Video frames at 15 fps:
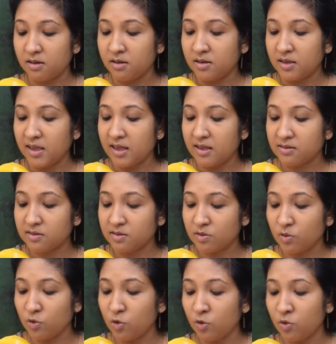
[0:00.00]
Yes,
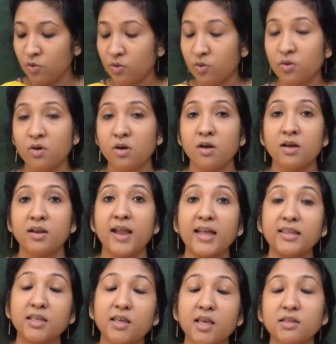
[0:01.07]
so
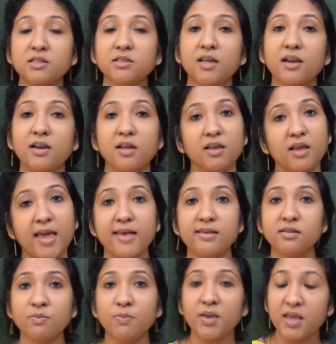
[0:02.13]
Radhika is telling,
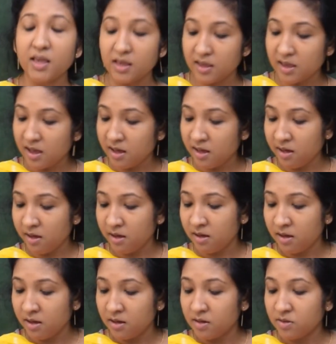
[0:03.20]
yes Mihika,
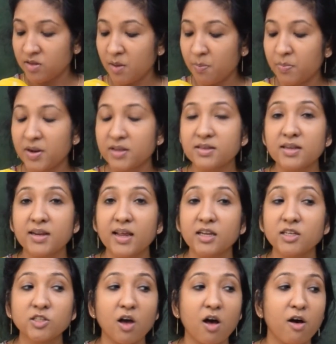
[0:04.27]
the
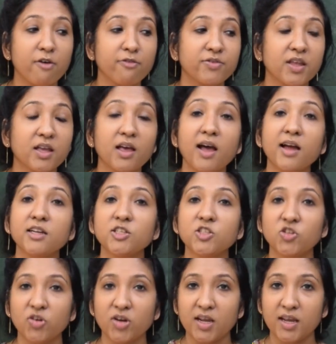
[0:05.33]
president of the
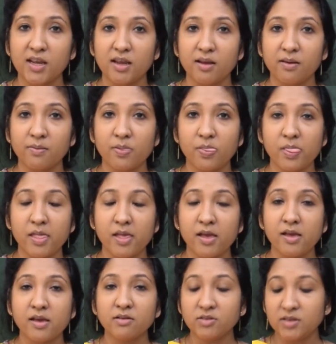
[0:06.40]
country.
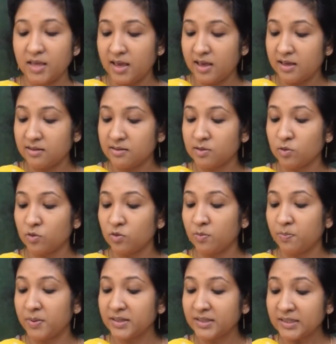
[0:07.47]
Yes, so
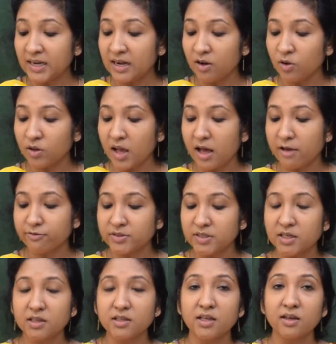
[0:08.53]
president look
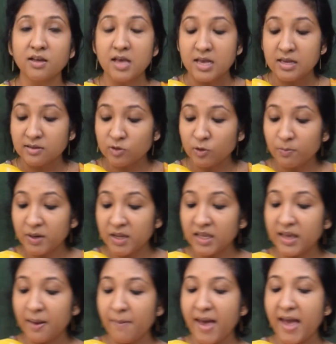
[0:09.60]
after the
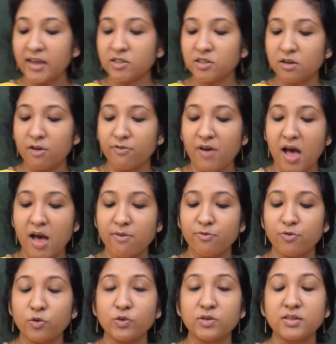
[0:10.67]
supreme commander of
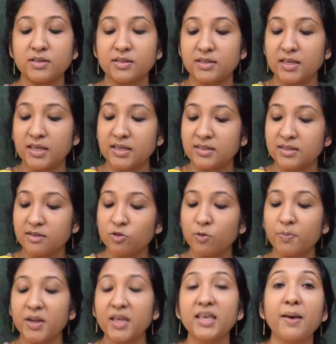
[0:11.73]
armed forces. He is the
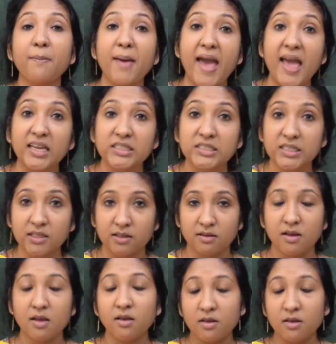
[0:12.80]
supreme commander.